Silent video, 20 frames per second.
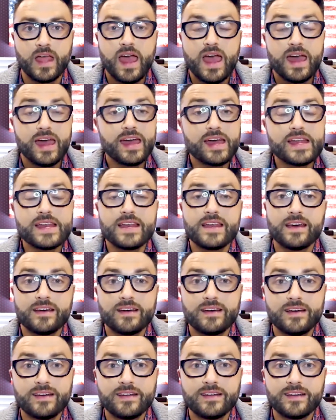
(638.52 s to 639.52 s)
And
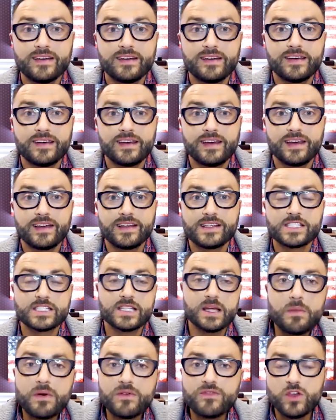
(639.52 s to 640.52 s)

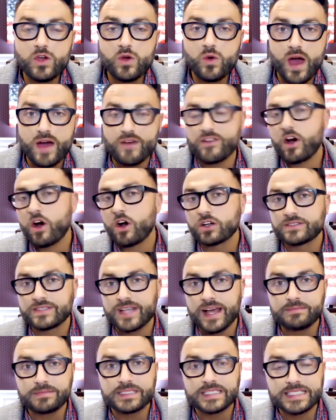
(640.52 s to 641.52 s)
some of you have a hard
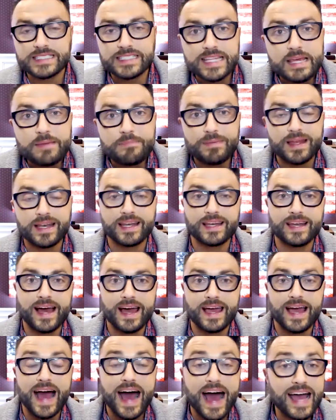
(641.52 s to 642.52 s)
time sleeping at
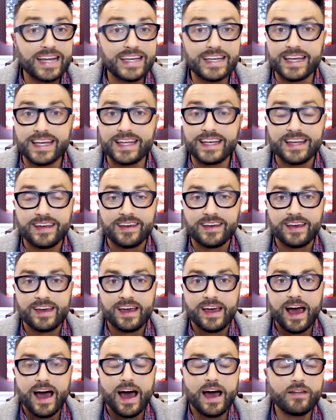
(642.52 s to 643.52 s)
night. I did.
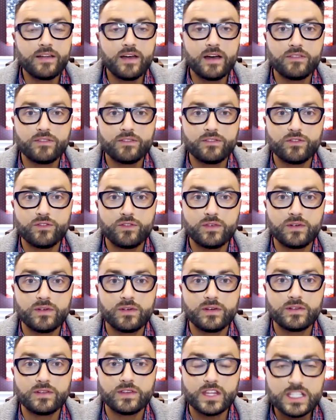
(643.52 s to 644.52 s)

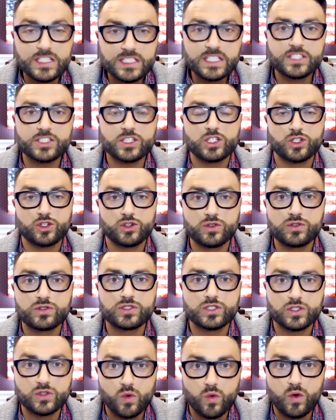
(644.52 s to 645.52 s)
This is a true
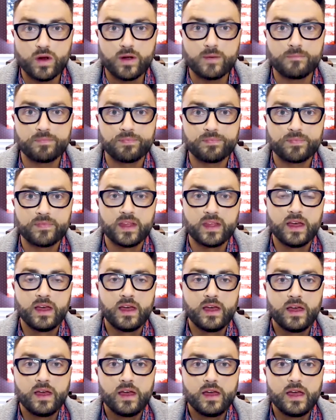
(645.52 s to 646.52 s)
story.
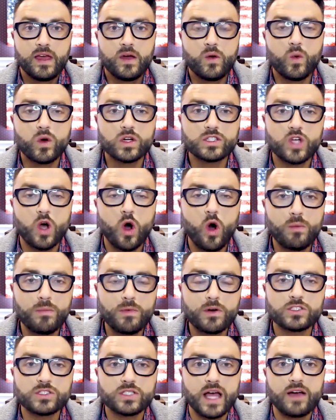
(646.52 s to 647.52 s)
I was
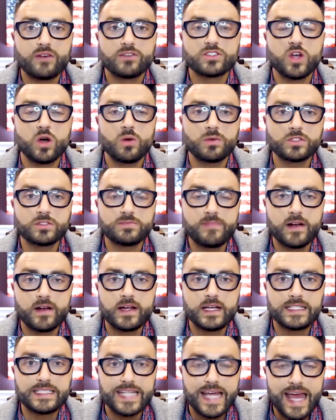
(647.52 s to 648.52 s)
almost
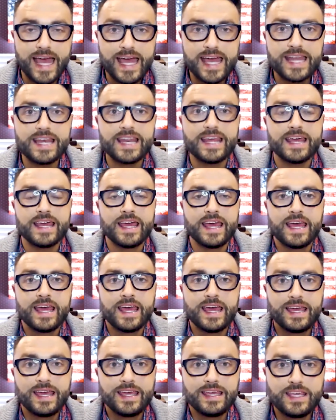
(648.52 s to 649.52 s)
married 10
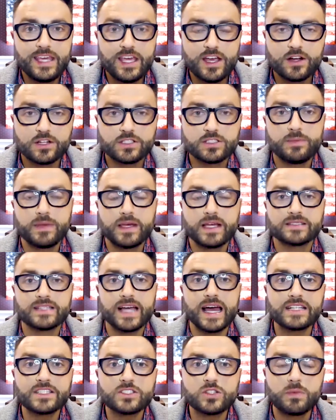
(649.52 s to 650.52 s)
years, and because I
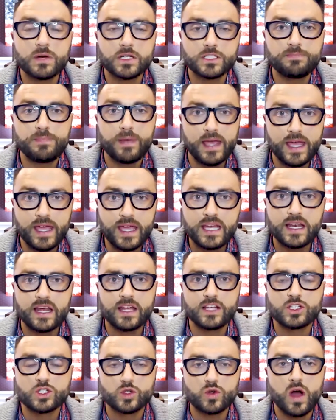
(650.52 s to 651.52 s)
had so much pain
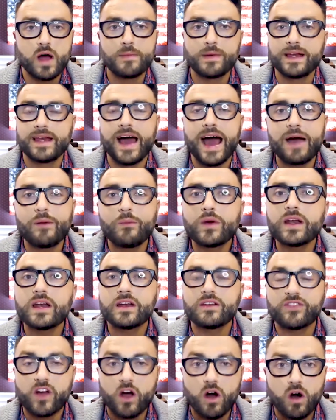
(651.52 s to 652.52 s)
and trauma, now I wouldn't
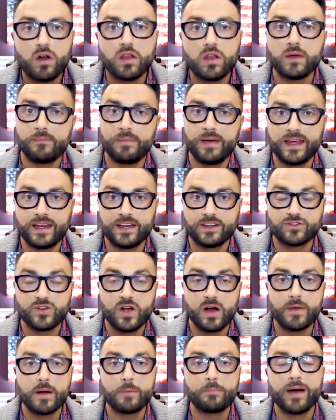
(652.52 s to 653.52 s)
have called it pain and
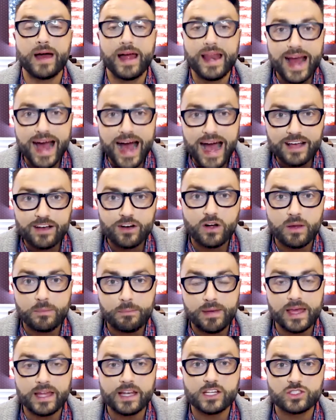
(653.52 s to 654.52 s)
trauma, but I call it
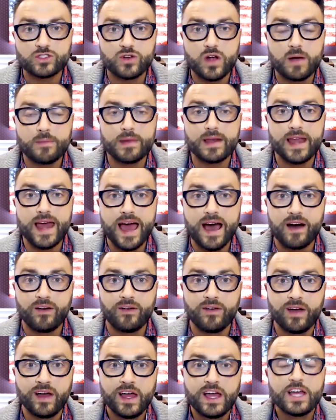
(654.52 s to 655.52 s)
pain and trauma now.
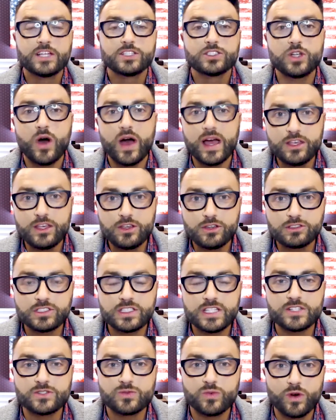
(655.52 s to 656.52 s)
So I use
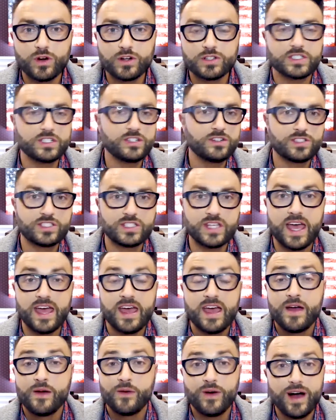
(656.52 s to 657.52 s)
these words and you say,
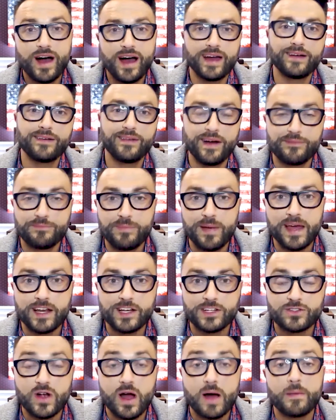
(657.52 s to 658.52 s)
well, I don't have pain
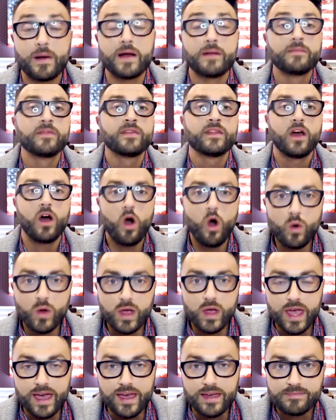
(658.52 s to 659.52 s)
and trauma.
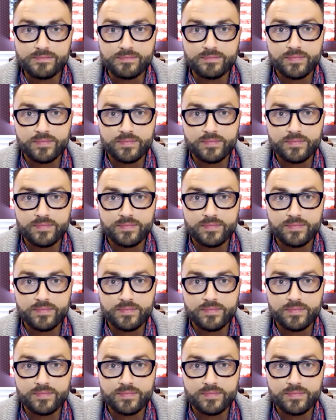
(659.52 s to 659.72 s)
Okay.